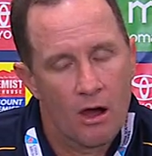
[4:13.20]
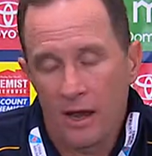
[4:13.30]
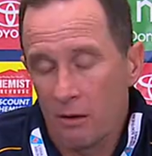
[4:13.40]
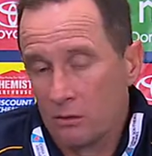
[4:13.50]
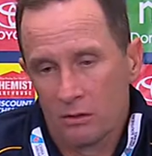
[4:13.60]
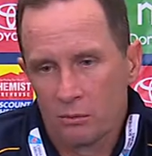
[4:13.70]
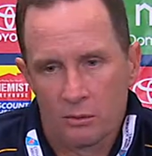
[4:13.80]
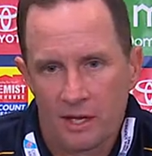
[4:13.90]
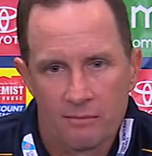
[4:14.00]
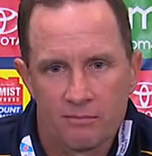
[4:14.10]
Oh, no, well, look, we'll
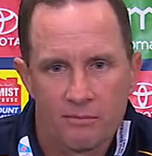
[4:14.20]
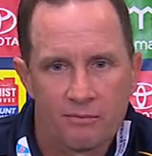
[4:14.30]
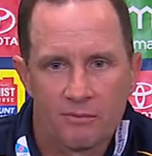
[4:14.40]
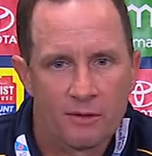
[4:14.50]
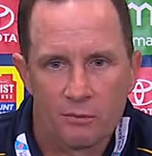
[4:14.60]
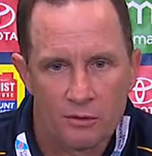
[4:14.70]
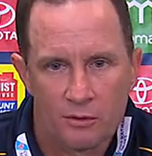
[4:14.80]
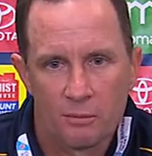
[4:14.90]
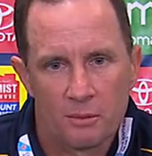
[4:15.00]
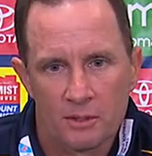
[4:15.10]
keep faith with the
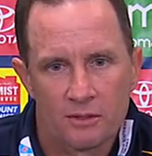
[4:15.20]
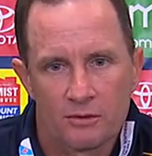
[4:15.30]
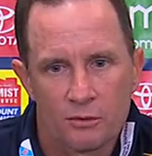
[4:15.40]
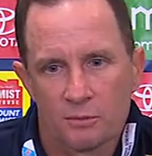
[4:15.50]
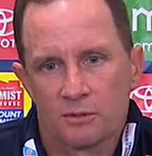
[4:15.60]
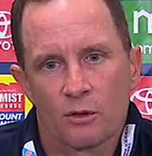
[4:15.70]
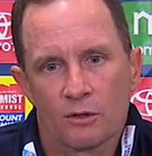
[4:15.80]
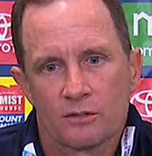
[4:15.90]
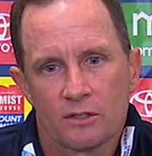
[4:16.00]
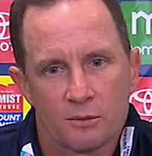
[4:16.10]
group. I mean, the group's got
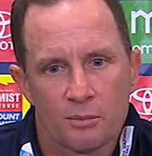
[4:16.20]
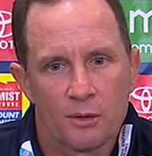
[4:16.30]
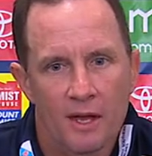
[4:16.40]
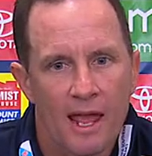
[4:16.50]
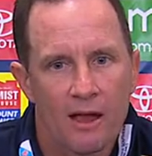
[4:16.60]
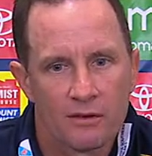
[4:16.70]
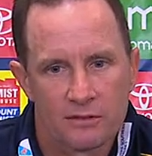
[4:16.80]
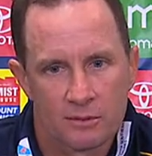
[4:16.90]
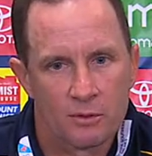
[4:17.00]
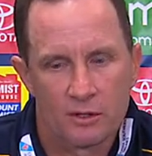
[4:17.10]
us to this point now, and
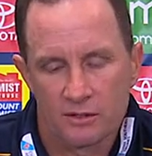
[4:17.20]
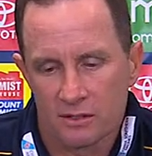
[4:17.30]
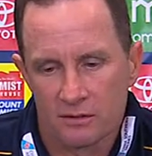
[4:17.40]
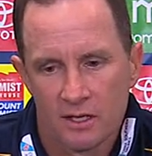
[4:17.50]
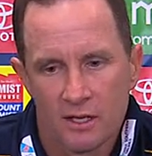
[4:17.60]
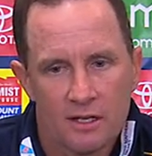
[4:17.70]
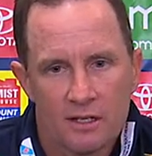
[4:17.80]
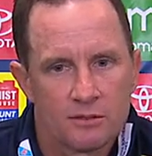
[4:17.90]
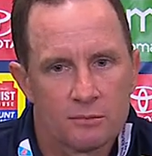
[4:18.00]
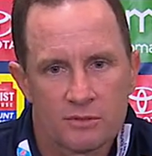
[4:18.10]
some guys had
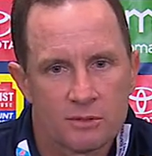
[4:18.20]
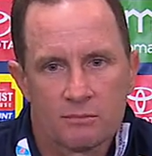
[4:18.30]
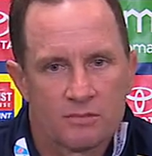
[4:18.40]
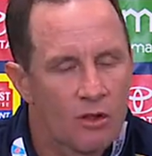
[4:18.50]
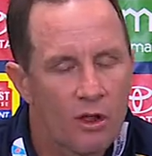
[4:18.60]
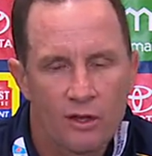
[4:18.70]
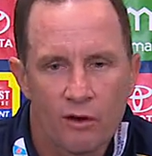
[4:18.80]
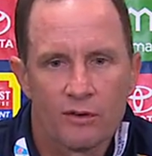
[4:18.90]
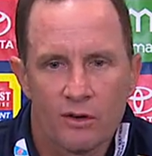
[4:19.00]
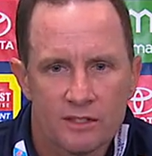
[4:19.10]
some slightly
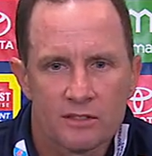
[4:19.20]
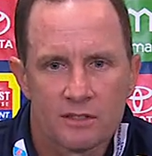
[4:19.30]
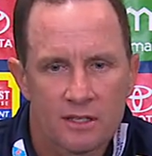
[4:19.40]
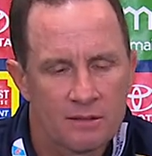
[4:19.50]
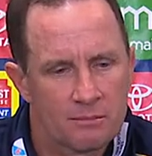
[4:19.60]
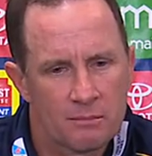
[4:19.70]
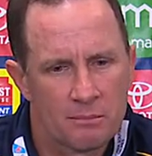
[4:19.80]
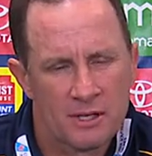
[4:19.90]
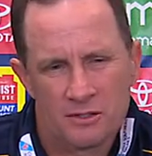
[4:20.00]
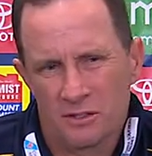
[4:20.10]
off nights.
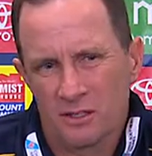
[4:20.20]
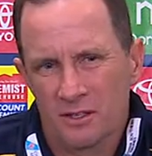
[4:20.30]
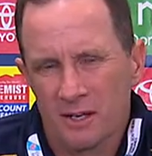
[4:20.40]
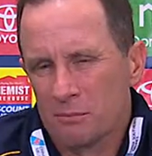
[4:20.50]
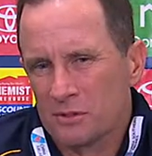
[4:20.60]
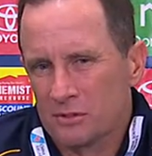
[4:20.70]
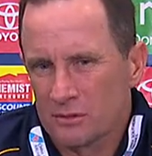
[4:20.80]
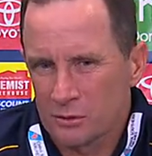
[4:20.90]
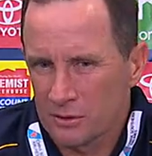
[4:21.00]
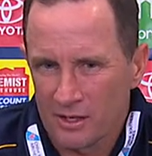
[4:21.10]
But as I said, the numbers
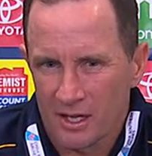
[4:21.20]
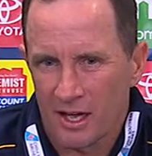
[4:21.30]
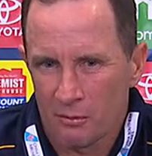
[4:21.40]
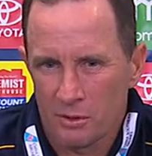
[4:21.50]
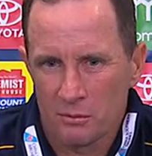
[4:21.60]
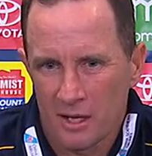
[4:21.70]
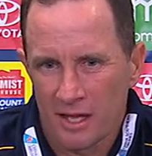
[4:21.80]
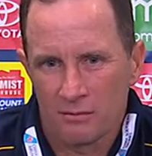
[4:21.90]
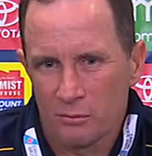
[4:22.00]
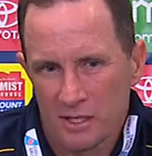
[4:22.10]
sort of indicate we
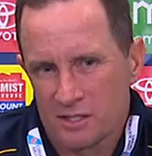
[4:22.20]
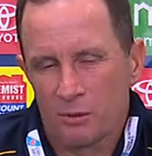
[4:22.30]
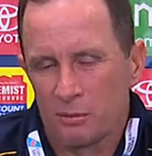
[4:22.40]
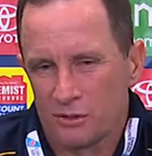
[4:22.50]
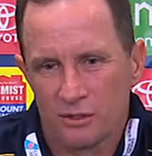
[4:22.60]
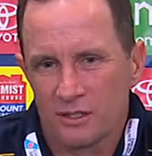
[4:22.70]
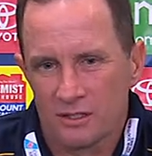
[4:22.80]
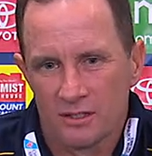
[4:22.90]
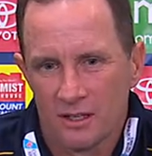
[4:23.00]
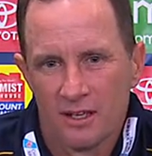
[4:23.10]
had some
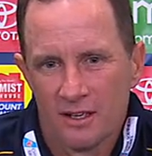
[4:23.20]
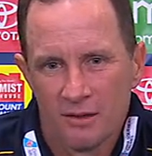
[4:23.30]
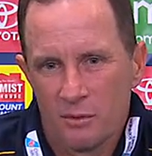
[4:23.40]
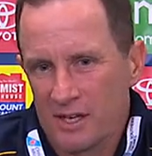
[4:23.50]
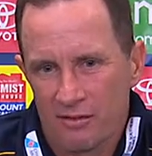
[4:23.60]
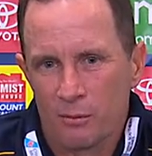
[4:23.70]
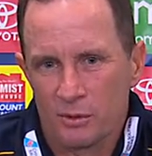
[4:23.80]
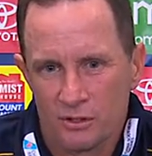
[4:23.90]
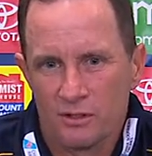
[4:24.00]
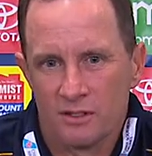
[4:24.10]
opportunities. We had enough
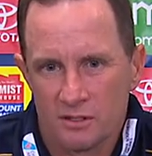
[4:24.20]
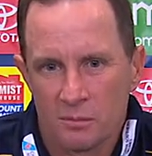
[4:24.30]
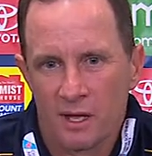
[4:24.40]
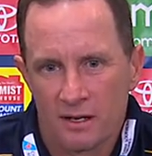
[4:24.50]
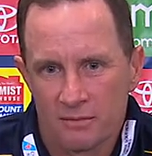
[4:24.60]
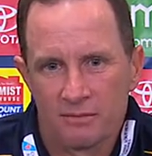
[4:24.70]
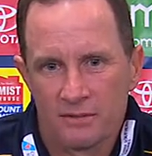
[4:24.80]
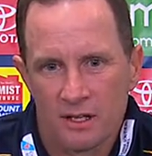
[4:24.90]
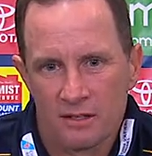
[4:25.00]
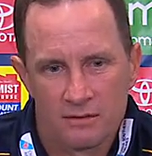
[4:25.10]
opportunities to be able
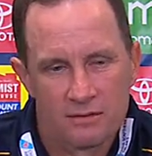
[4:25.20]
to,